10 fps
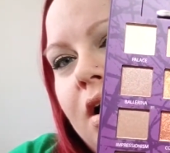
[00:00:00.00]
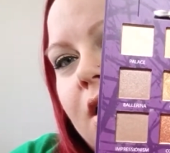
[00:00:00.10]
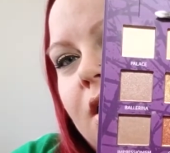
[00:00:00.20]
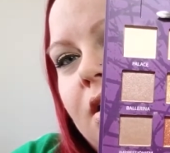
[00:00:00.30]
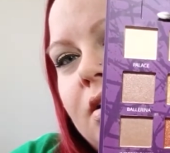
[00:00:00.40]

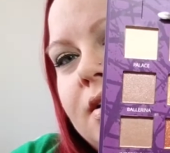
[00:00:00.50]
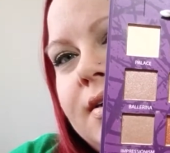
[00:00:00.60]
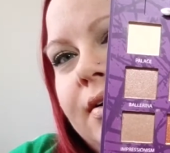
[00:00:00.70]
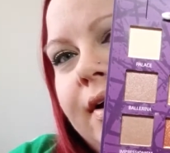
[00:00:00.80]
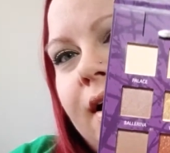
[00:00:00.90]
colors
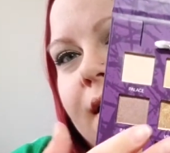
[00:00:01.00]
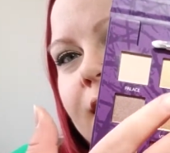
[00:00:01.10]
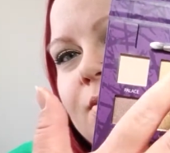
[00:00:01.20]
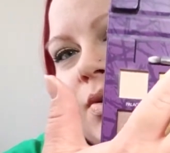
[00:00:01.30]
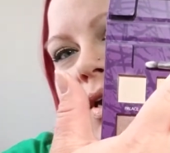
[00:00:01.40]
down here, and it
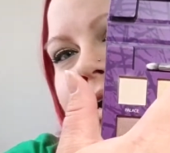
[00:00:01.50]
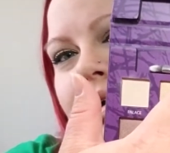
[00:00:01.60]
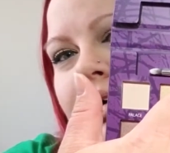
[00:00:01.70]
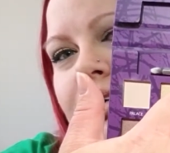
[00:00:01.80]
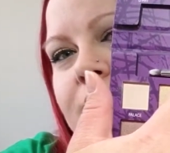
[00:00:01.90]
comes with like
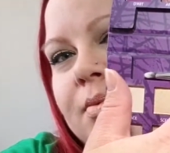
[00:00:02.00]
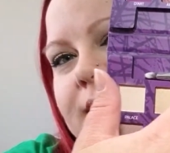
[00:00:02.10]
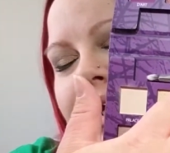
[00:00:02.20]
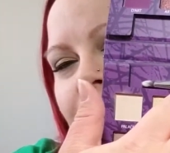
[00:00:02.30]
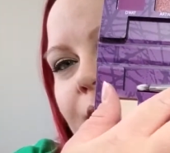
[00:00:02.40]
a
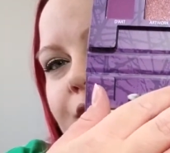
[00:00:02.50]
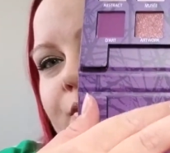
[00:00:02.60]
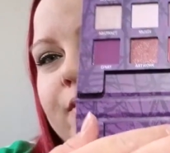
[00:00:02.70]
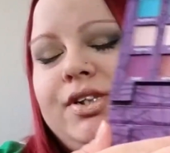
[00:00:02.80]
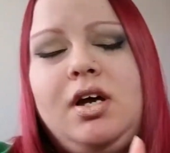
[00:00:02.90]
double-sided brush,
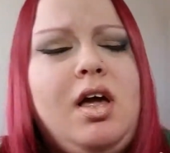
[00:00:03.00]
which